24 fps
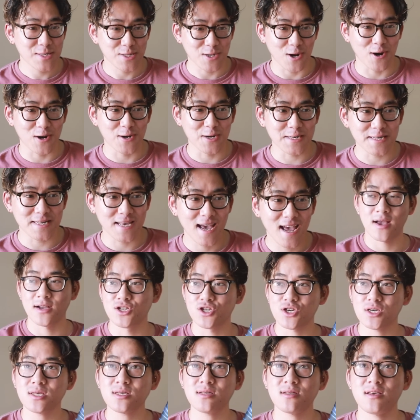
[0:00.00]
stars. And
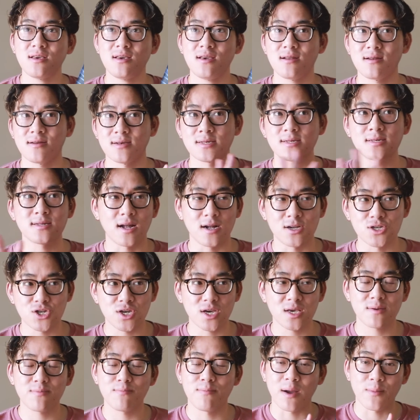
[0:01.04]
just the
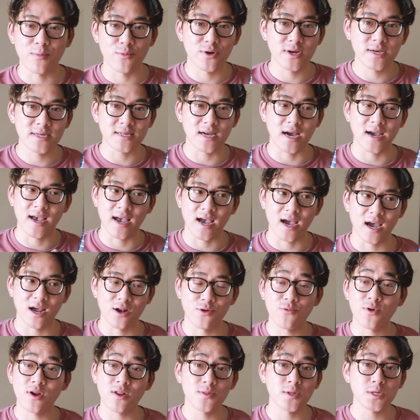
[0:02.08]
nostalgic memories I had
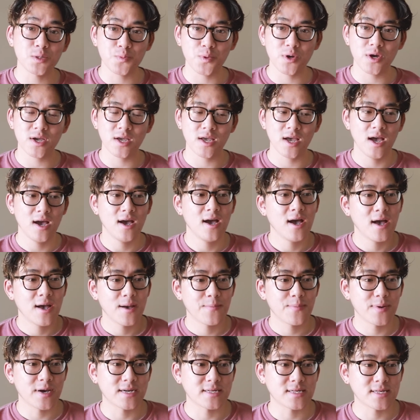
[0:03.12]
reading this book.
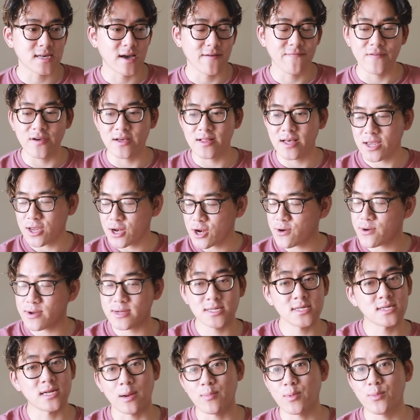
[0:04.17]
But I feel like, you know,
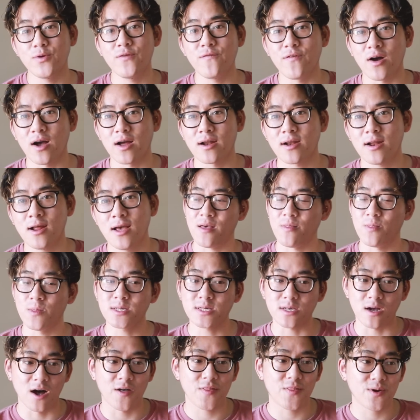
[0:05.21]
it's time to move on. And this
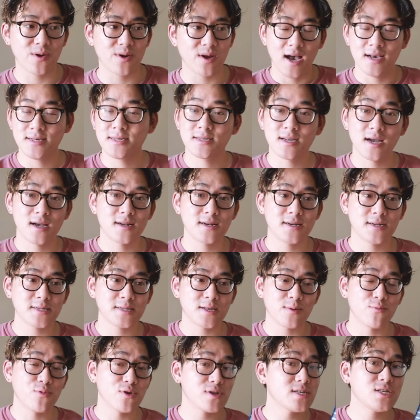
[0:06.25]
author has done
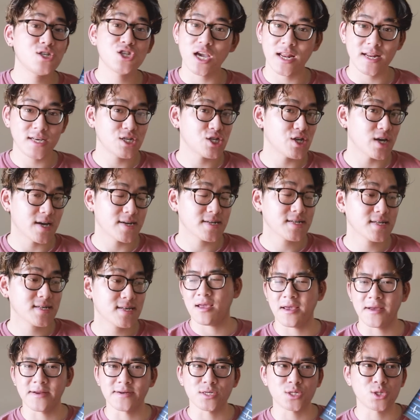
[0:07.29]
some really shady shit.
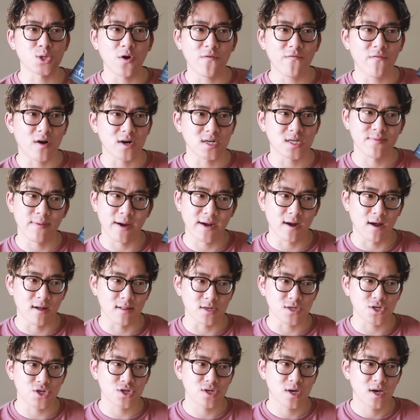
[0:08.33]
And so far, to my
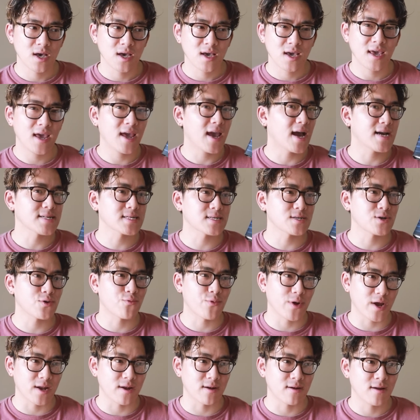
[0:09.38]
knowledge, he hasn't
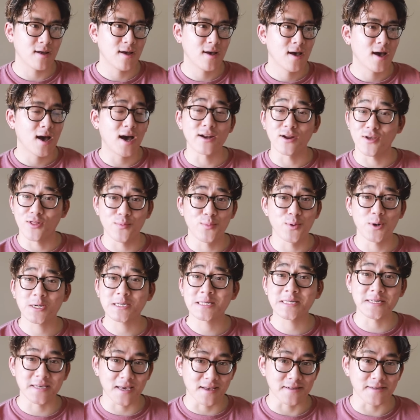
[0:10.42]
written another book
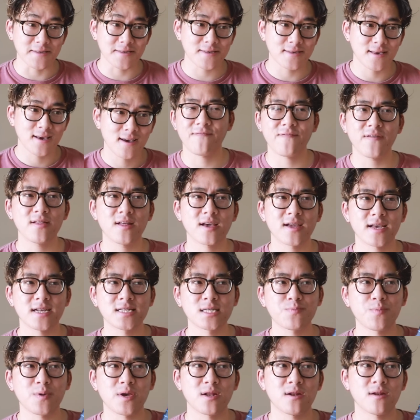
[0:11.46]
since. I feel like
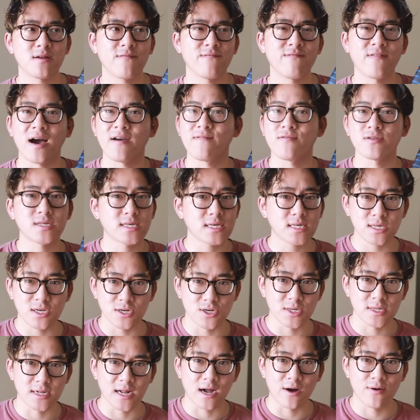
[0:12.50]
it's been five or six
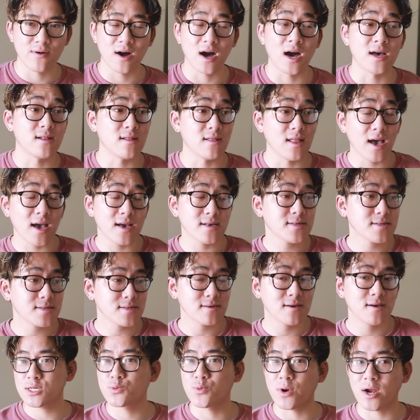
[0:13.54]
years now, unless
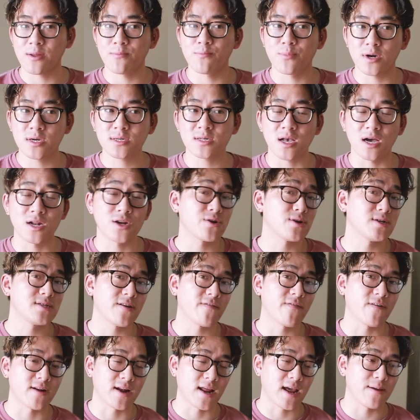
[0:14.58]
he's writing books under a
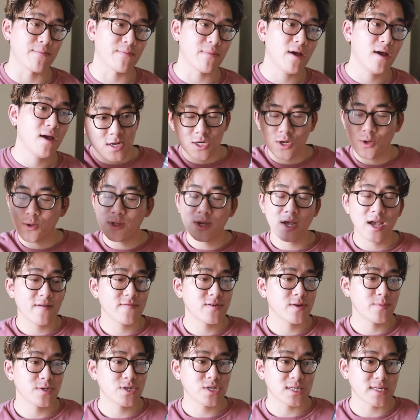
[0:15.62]
different name. Don't really have
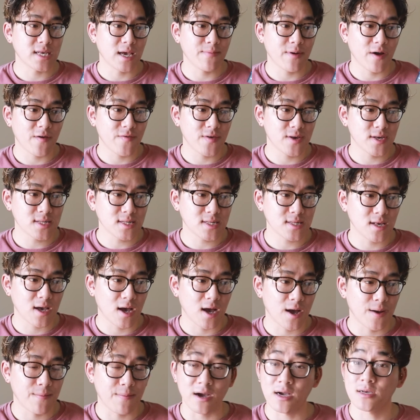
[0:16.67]
too much to say about this.
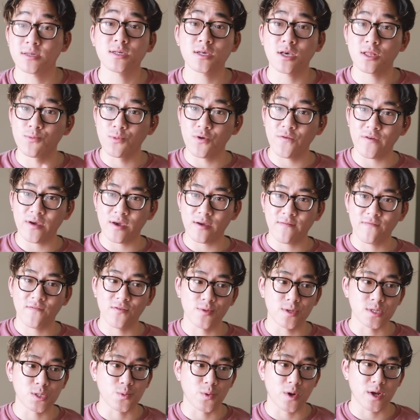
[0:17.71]
Um, I also saw the movie from
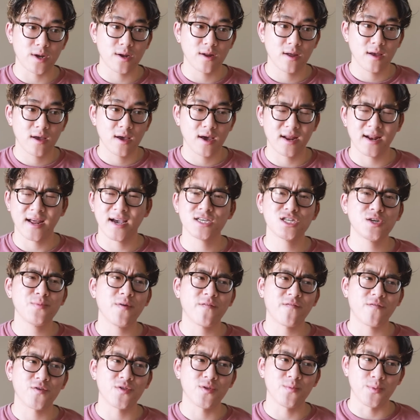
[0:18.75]
this one, and I actually
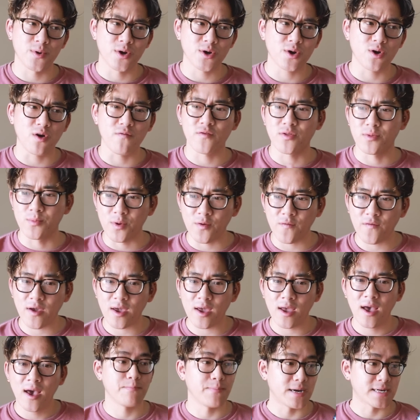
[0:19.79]
prefer the book over the
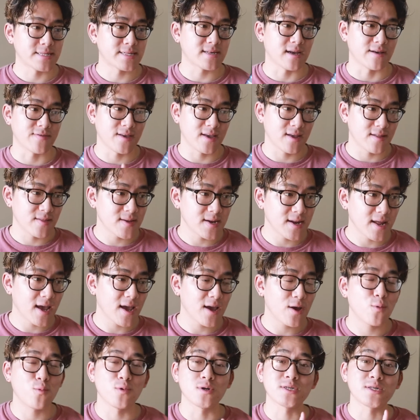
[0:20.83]
movie, but at the end of the
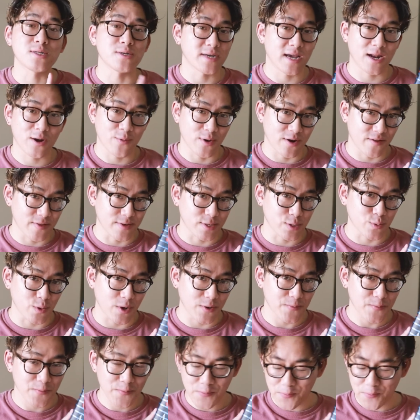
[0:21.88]
day, we're still getting rid of this one.